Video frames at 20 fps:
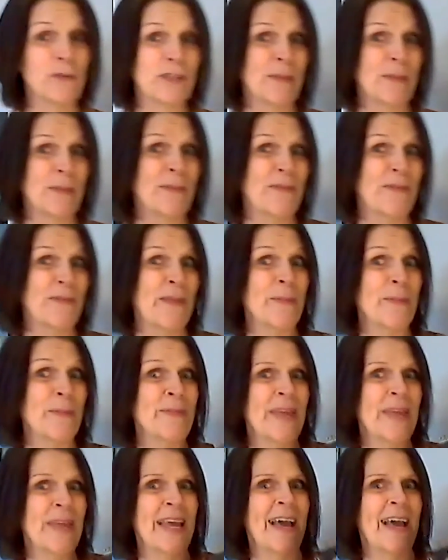Some of
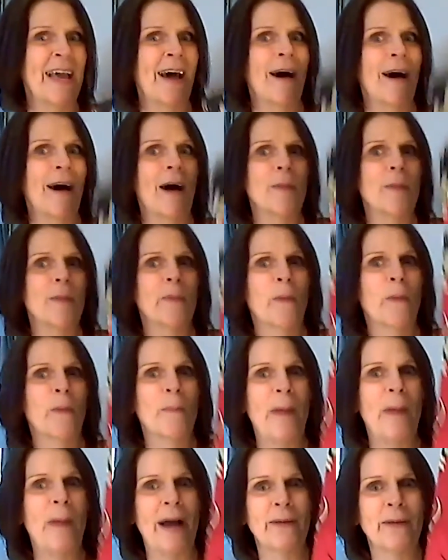them I
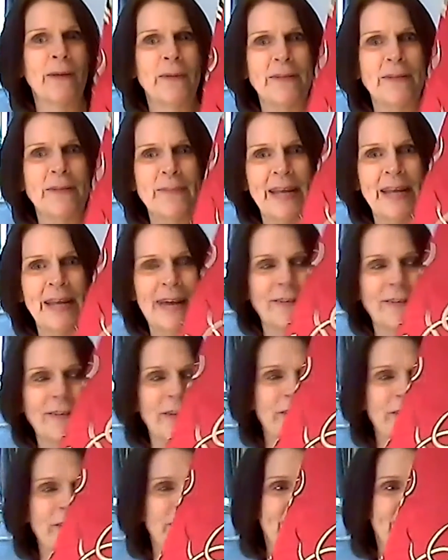brought back with me. Have a
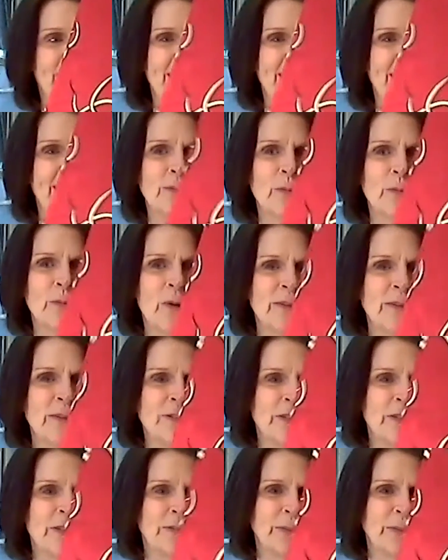look at these
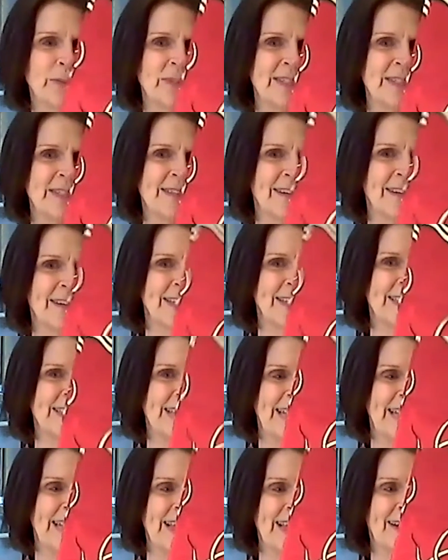wonderful designs
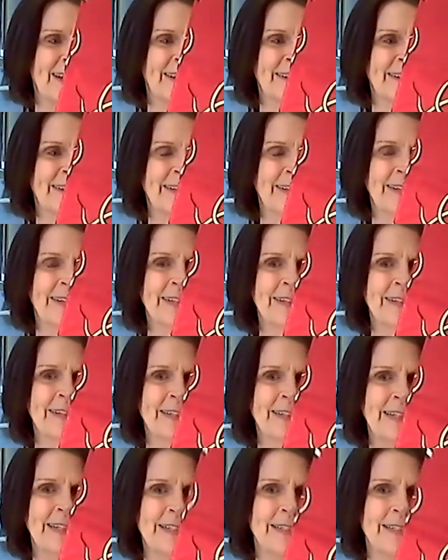here.
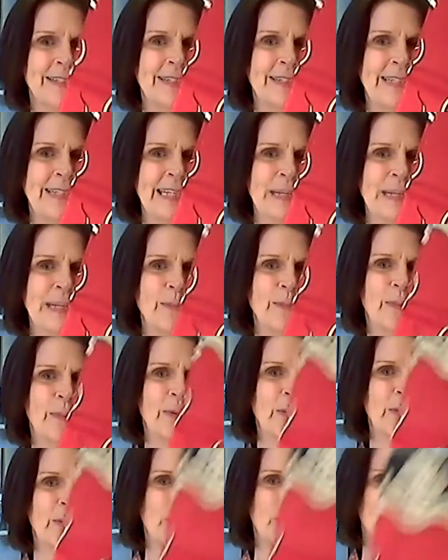This deep
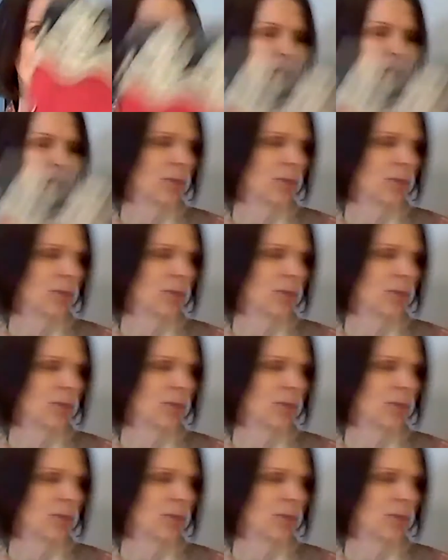red